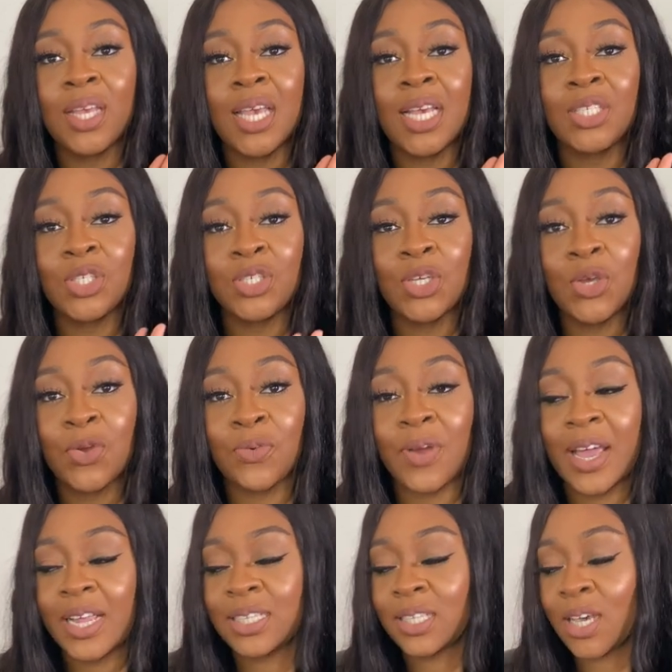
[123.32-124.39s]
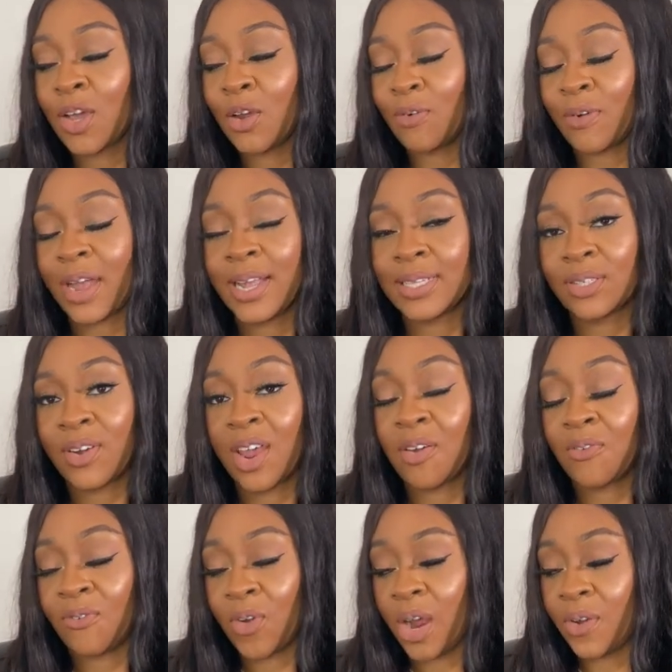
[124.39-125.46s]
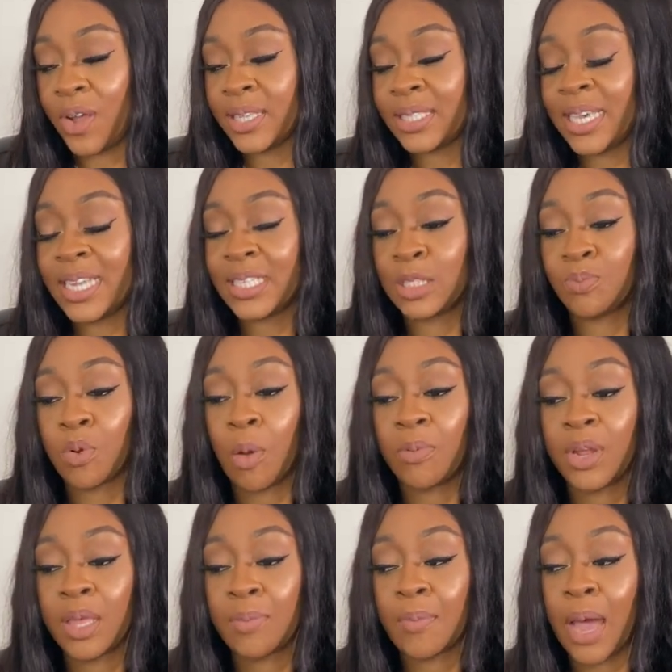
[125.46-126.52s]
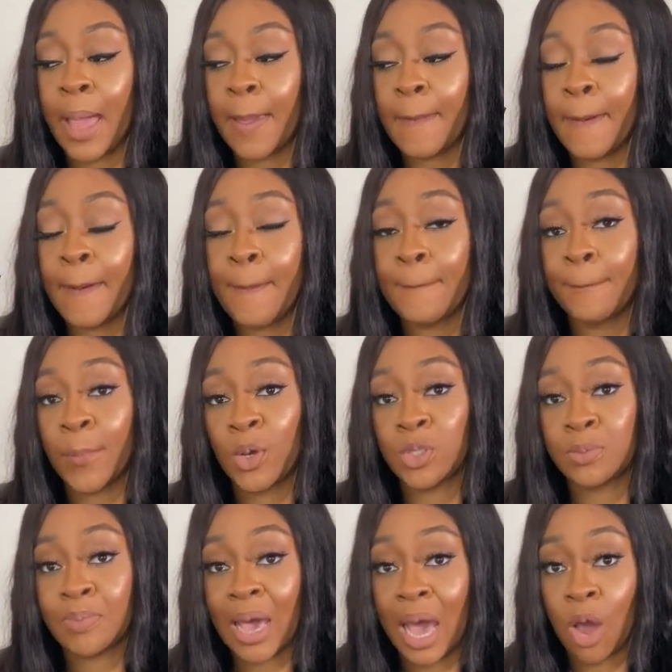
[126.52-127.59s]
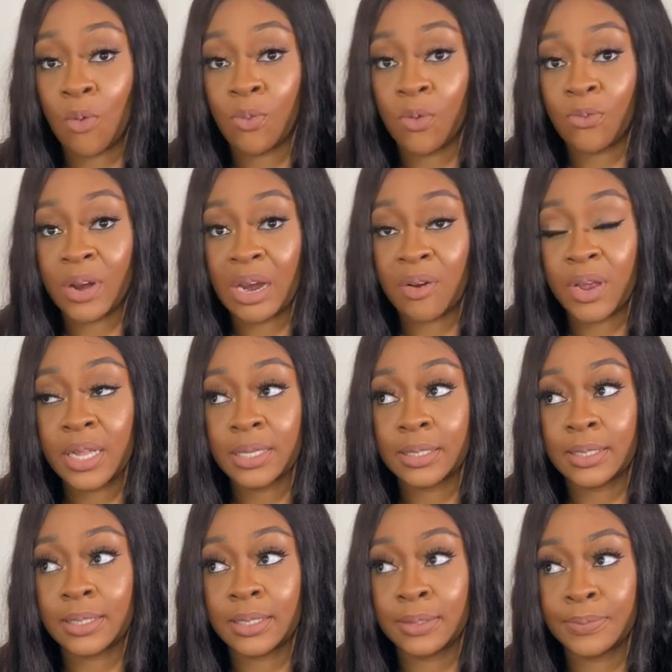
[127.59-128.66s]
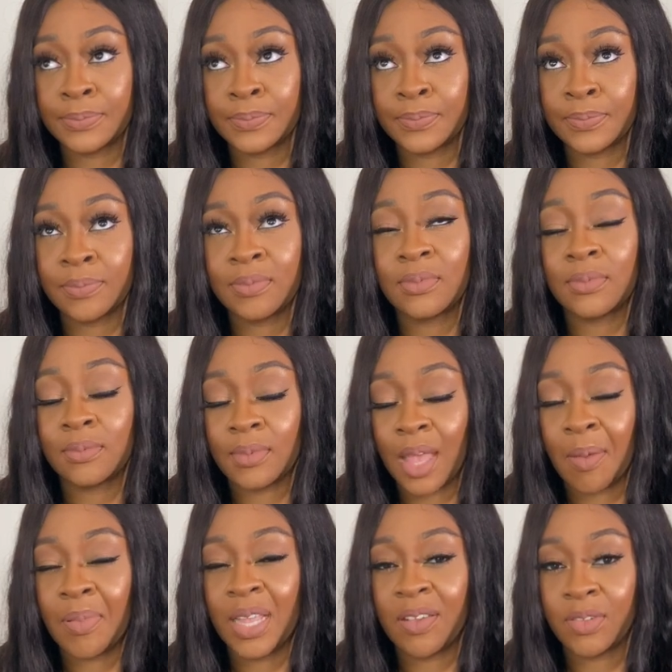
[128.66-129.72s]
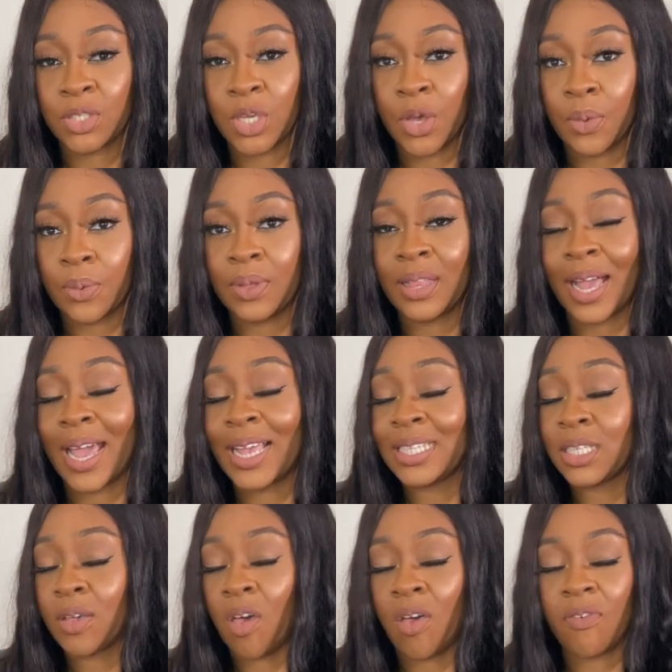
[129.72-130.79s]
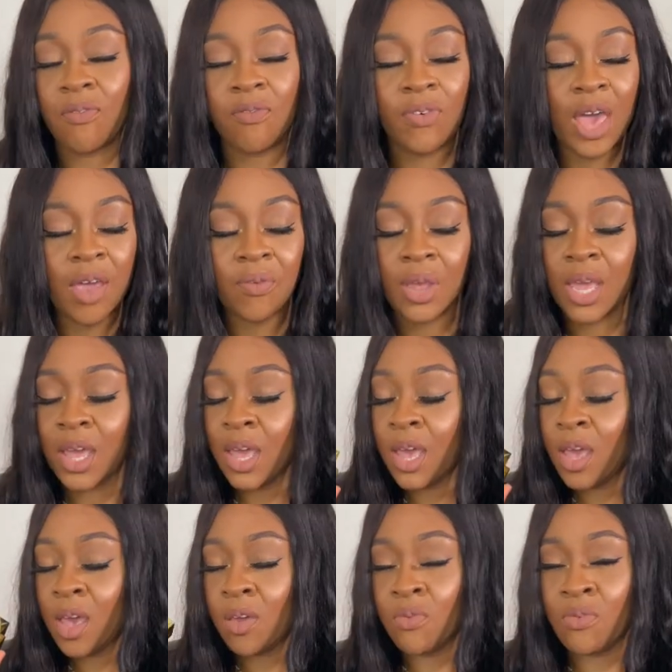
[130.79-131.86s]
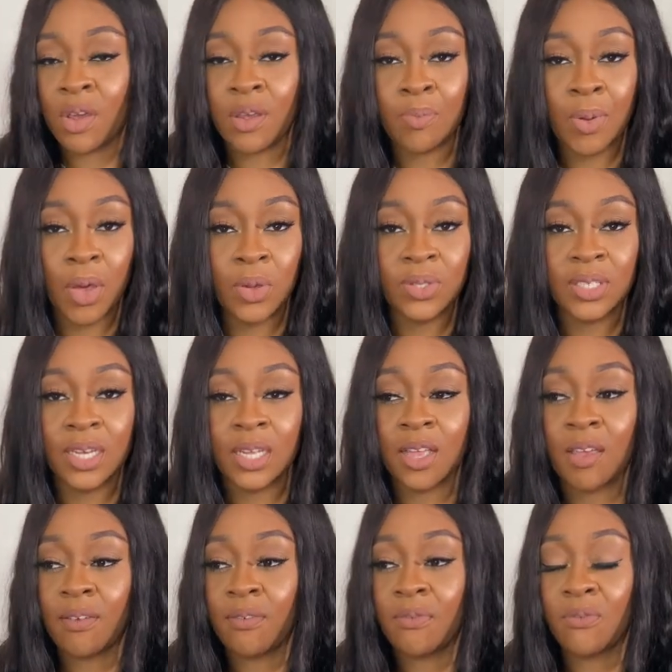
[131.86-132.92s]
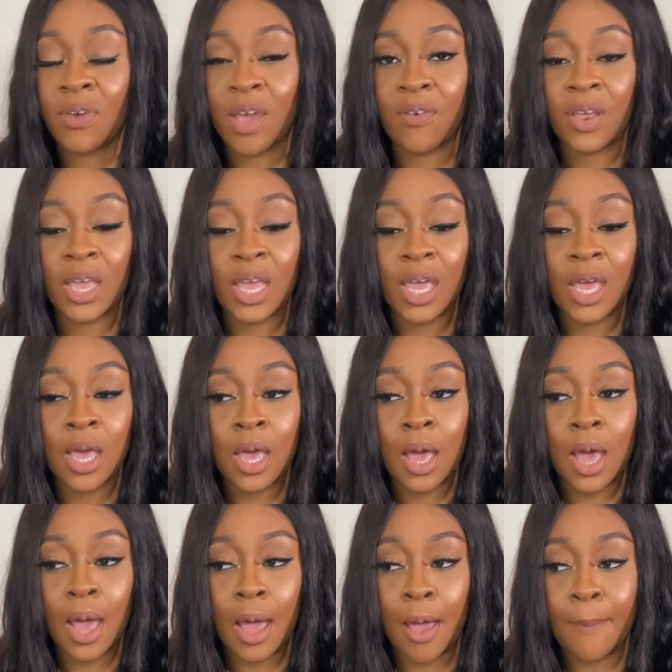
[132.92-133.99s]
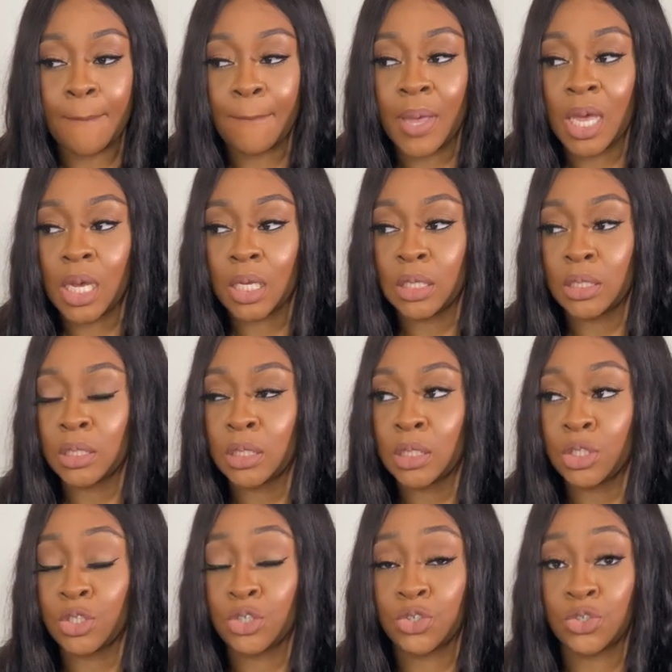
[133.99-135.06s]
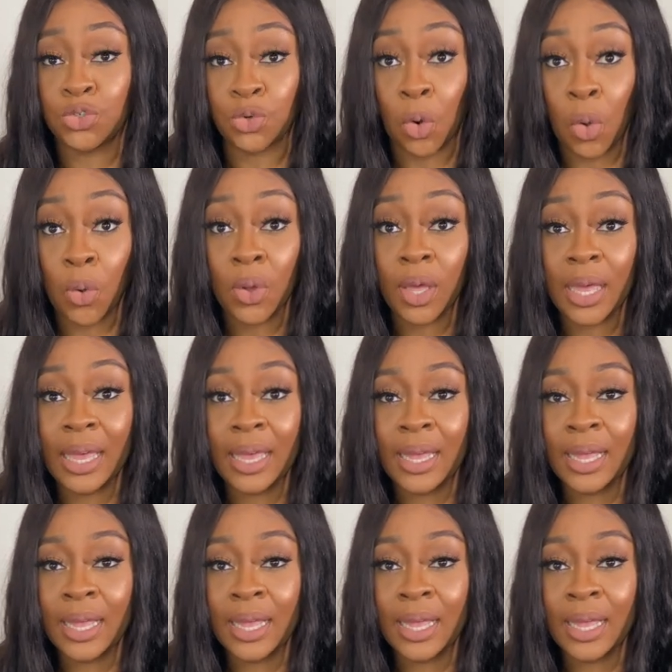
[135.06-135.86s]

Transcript: it's just a great, great, great fragrance. It is probably my most powerful fragrance. I believe so. Like it's very, very potent, very um, strong